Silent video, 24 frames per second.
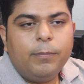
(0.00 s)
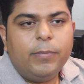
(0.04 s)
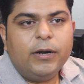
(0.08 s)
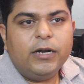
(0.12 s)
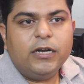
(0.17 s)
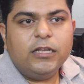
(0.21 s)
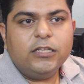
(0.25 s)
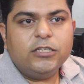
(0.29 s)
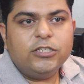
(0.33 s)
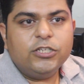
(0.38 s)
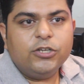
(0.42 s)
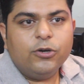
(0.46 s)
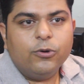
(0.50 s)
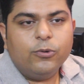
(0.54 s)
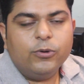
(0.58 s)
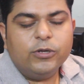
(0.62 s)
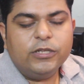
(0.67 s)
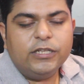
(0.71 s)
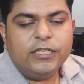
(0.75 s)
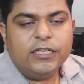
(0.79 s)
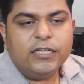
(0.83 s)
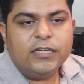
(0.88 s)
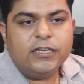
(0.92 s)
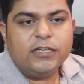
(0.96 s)
Panditji
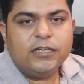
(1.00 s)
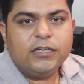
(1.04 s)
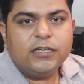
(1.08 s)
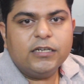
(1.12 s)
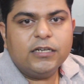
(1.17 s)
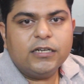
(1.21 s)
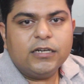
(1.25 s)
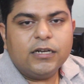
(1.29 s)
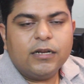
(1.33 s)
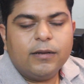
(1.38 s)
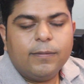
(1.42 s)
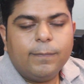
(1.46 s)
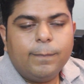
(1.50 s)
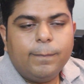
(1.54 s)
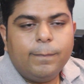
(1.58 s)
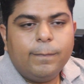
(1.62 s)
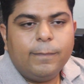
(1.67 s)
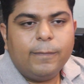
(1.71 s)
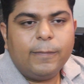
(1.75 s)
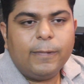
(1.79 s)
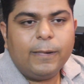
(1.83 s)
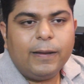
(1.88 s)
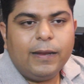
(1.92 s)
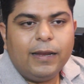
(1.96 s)
over there,
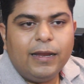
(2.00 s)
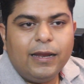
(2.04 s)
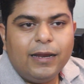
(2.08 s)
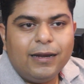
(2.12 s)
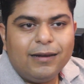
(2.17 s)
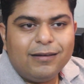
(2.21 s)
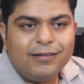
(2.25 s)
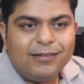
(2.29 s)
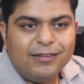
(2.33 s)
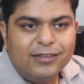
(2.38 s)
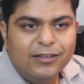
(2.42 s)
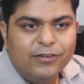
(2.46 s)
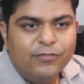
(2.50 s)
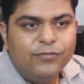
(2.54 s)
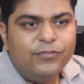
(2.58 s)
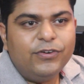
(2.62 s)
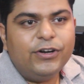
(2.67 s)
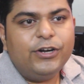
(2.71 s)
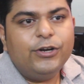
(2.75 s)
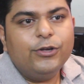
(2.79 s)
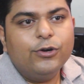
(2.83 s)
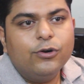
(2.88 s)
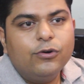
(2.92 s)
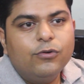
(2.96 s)
the
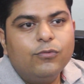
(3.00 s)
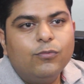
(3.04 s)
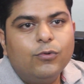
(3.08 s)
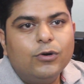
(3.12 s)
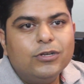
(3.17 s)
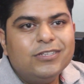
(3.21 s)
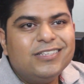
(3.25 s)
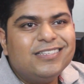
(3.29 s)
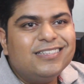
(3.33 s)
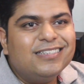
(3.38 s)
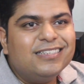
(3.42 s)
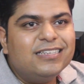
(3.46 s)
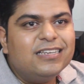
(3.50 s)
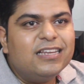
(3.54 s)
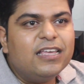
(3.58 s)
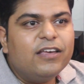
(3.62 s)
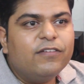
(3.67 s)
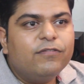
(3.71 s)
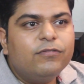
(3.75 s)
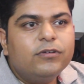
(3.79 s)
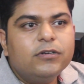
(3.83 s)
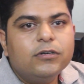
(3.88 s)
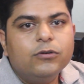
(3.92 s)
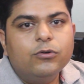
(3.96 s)
video was
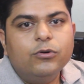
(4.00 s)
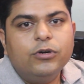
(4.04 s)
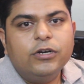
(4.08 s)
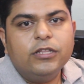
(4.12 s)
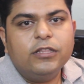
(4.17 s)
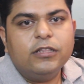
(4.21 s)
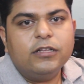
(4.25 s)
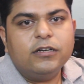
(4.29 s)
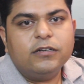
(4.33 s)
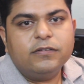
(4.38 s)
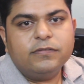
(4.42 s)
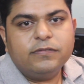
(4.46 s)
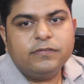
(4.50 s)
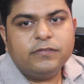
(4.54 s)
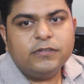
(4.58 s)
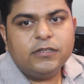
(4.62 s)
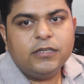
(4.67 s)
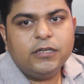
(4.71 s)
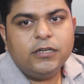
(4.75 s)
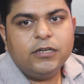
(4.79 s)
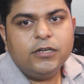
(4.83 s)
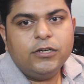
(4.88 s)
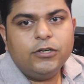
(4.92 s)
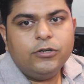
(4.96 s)
never good enough
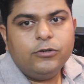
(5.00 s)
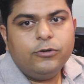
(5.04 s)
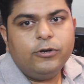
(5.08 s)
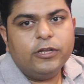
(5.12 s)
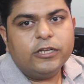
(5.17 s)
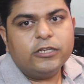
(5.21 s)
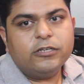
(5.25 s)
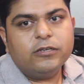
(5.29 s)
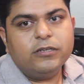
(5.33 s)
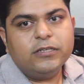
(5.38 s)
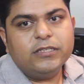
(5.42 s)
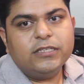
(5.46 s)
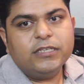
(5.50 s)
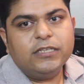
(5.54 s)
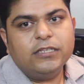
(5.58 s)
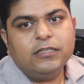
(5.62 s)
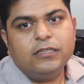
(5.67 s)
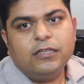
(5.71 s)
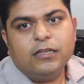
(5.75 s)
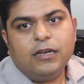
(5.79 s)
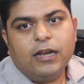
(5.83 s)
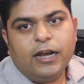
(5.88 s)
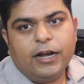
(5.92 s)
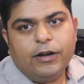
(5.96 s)
to actually see
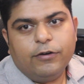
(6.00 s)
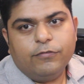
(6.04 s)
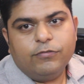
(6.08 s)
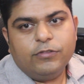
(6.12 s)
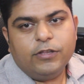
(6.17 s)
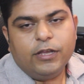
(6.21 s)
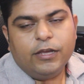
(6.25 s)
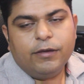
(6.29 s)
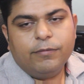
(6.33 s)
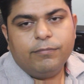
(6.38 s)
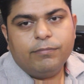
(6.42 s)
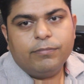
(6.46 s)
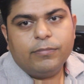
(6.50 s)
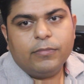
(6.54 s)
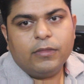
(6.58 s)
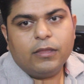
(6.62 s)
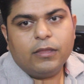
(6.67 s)
the light of day.